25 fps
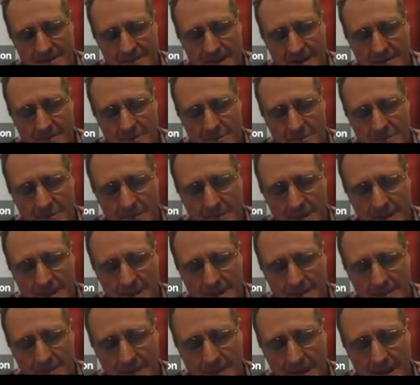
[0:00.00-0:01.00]
And that would have
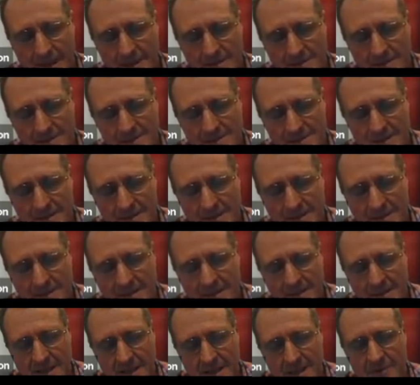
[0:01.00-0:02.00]
been about
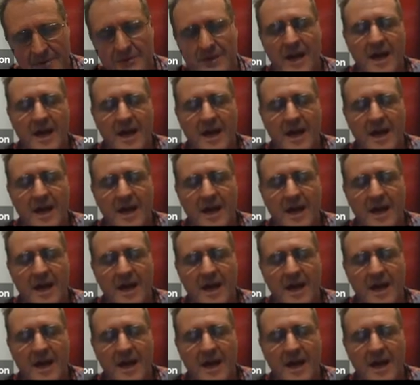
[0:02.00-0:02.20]
a year